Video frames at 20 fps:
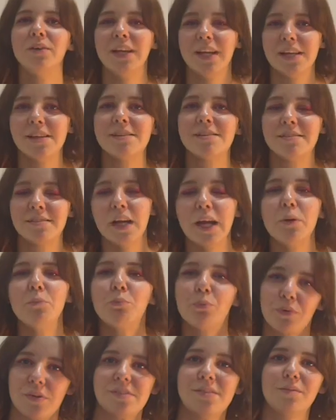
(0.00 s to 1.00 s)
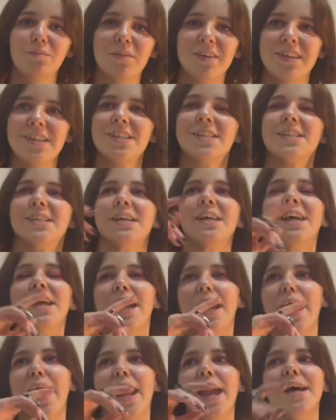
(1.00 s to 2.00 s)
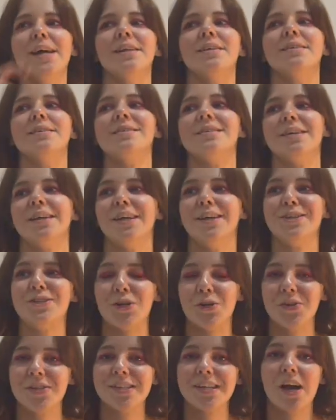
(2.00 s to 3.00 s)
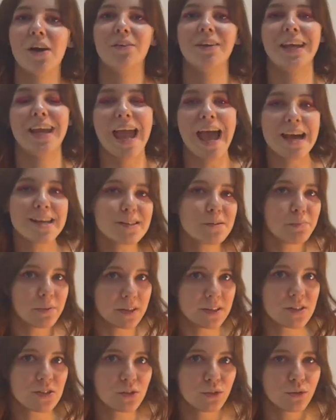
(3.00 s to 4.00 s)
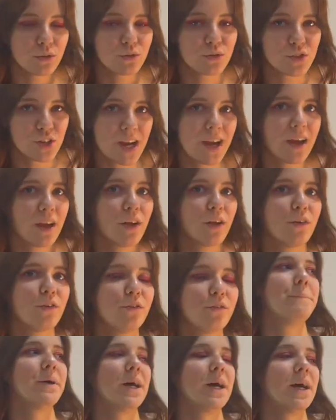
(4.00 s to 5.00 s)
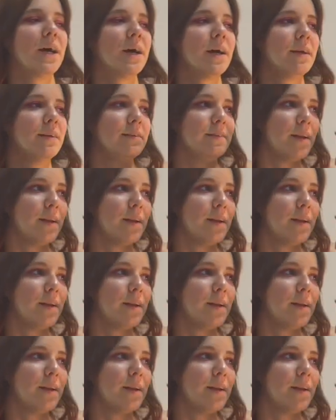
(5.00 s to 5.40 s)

his imprisonment and uh, it turns out he has been to jail but